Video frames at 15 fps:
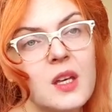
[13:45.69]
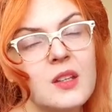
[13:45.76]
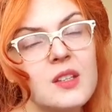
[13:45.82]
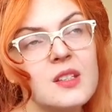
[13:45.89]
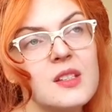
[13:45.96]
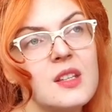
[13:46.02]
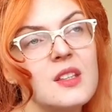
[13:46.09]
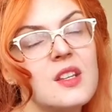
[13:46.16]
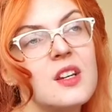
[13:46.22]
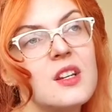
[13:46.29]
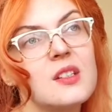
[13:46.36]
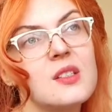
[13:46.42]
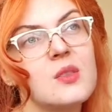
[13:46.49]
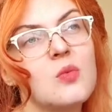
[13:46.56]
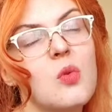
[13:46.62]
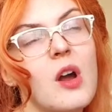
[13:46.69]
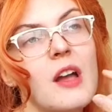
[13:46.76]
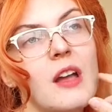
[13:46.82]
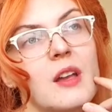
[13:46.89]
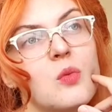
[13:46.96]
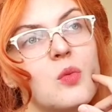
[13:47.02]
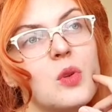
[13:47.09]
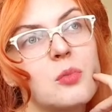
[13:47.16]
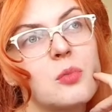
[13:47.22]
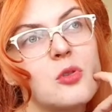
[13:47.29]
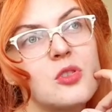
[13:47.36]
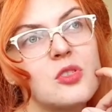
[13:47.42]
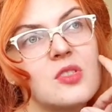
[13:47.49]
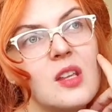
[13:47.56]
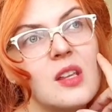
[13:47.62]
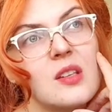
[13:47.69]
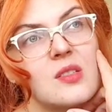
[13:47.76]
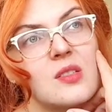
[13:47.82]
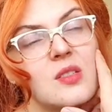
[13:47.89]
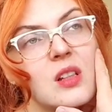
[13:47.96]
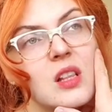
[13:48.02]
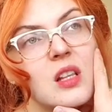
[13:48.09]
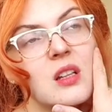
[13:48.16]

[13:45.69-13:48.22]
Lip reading: They say the reason why we process,